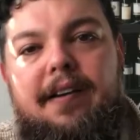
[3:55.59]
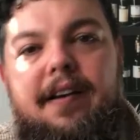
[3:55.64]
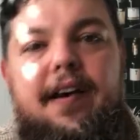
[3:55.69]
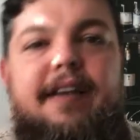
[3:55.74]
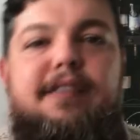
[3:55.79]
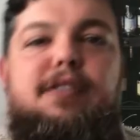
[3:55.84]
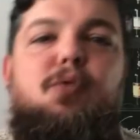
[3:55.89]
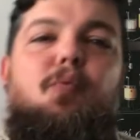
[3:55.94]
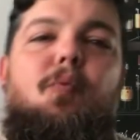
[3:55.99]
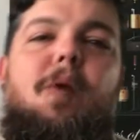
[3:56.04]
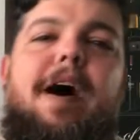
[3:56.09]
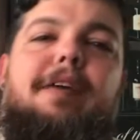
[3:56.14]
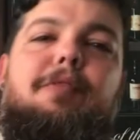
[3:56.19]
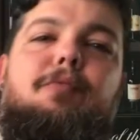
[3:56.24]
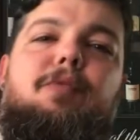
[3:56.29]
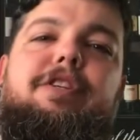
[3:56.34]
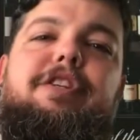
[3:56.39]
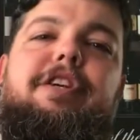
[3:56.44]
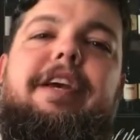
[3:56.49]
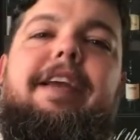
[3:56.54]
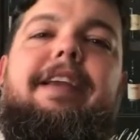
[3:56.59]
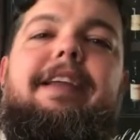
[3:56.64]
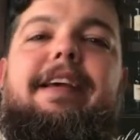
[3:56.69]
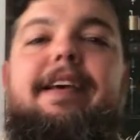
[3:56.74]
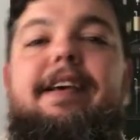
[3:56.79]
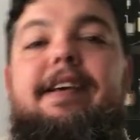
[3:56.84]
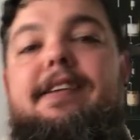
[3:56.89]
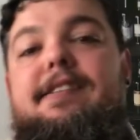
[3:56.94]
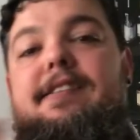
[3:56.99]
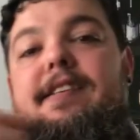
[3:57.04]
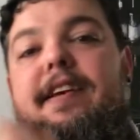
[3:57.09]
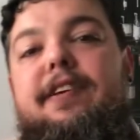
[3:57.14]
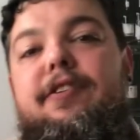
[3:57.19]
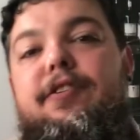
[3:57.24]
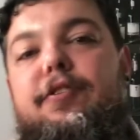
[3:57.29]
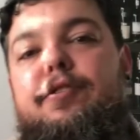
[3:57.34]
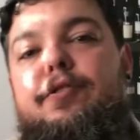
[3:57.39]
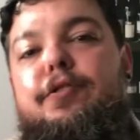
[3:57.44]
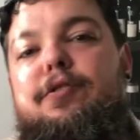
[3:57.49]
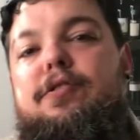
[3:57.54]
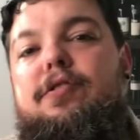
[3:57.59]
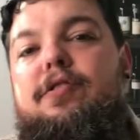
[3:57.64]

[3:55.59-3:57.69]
It's a wine which you can easily introduce